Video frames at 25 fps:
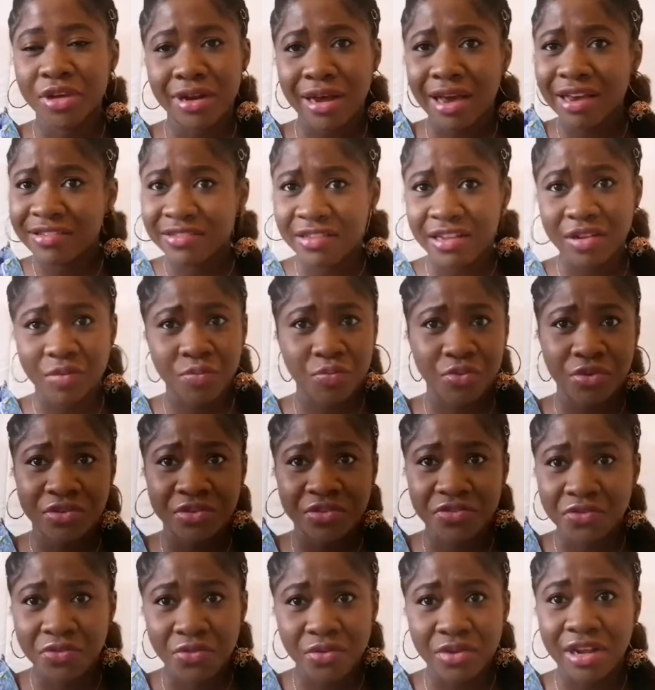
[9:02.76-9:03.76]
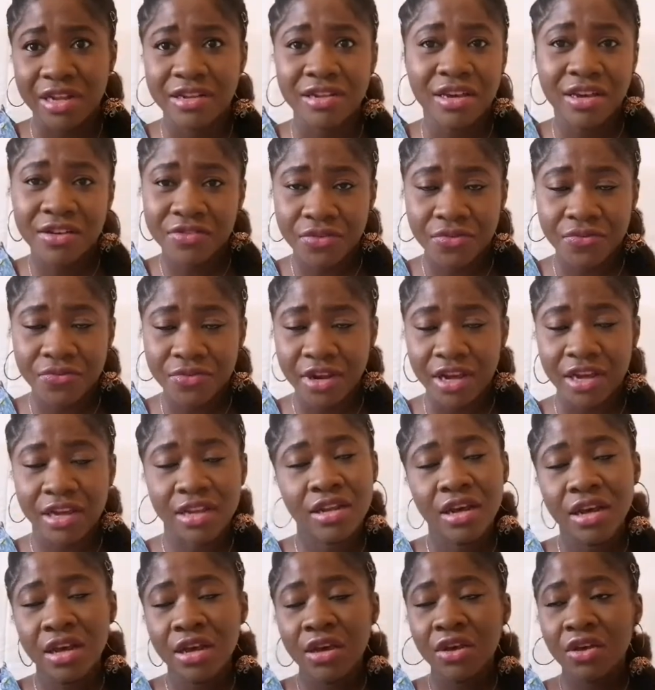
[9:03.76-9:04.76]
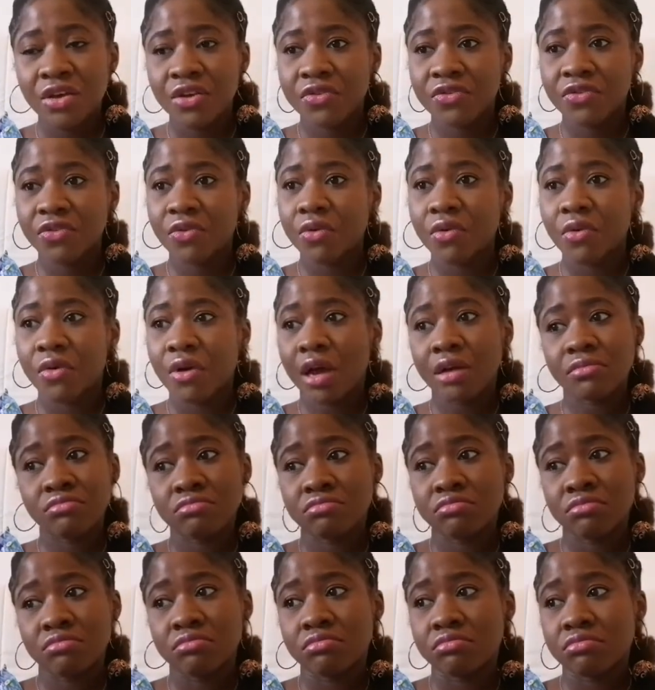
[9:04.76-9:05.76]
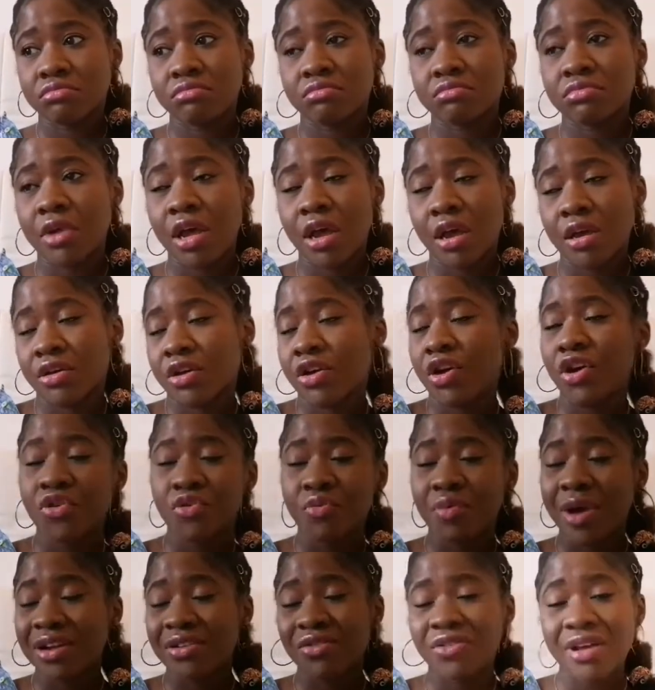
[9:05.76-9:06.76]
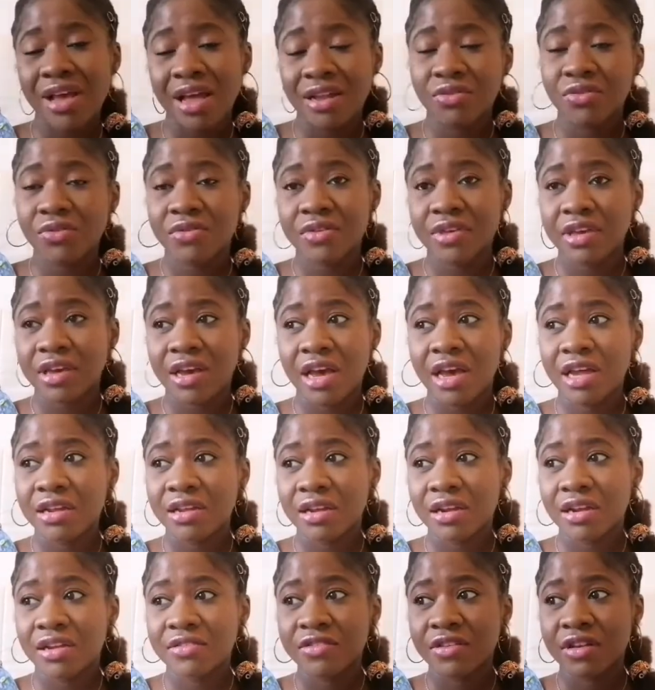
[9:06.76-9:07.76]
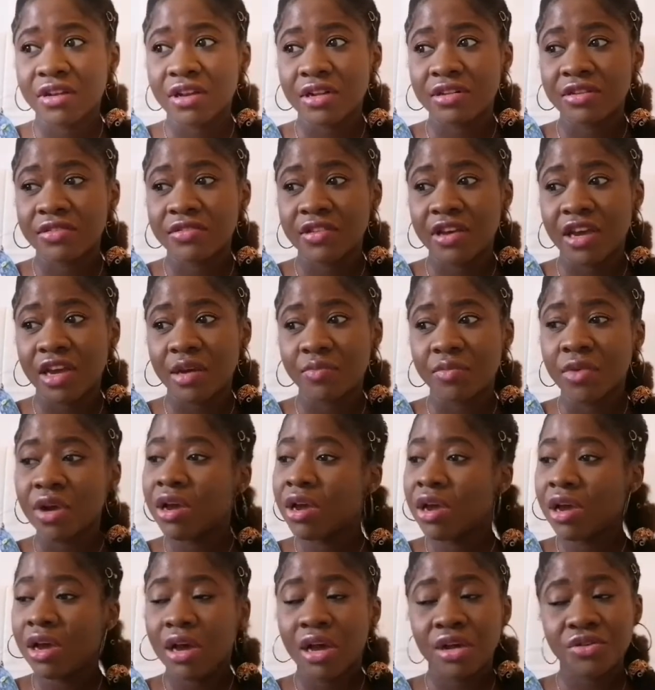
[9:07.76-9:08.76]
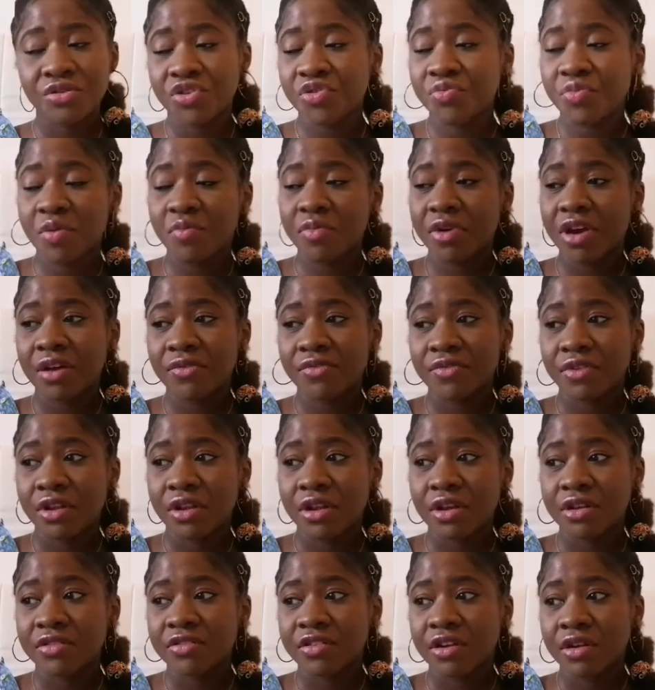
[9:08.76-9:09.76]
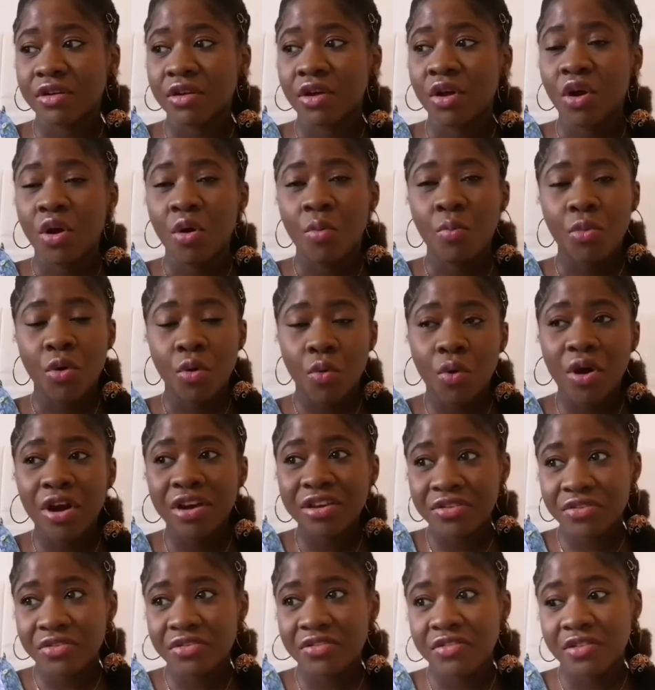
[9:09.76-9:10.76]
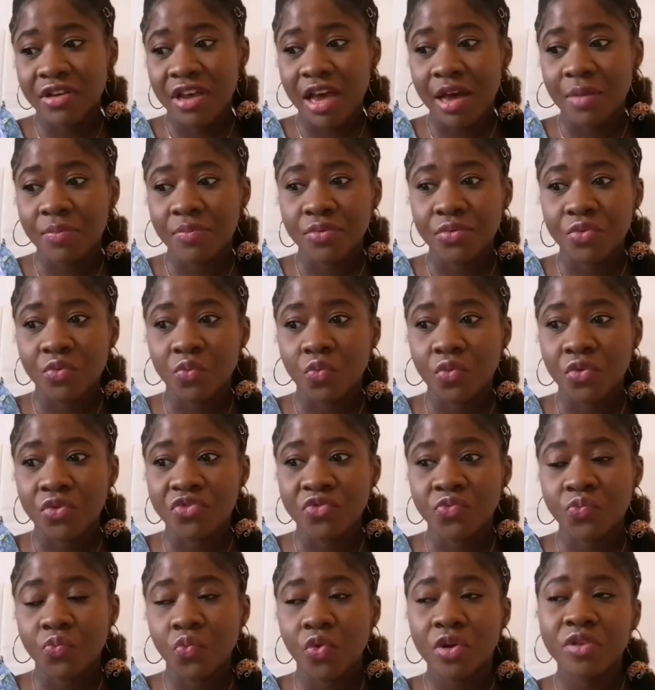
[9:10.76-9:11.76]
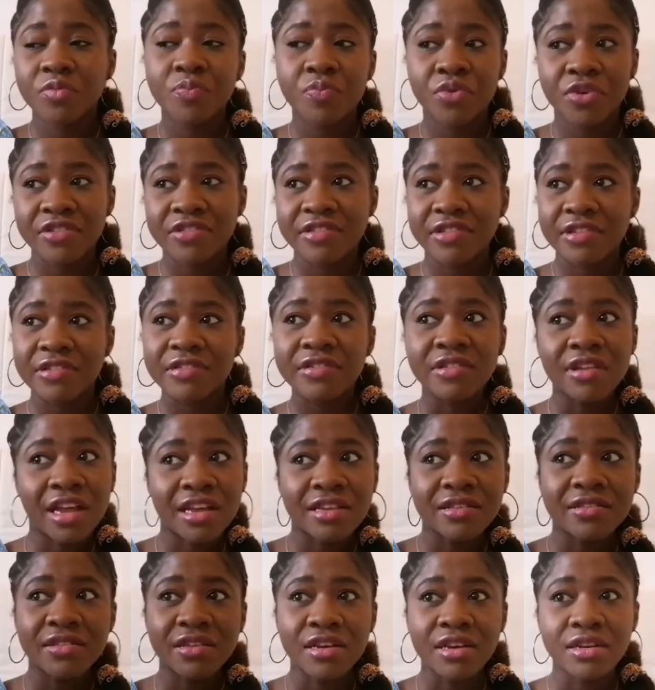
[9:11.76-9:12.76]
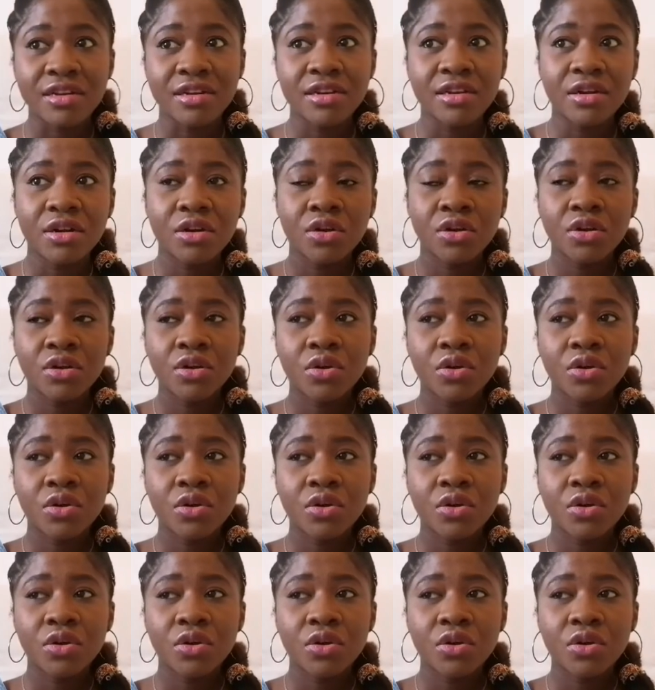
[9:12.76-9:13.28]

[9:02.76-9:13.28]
I mean, I started boarding school at the age of nine, so I, I can't I don't I don't think I had a lantern at the time. I don't remember having a lantern, but what used to happen was one person's lantern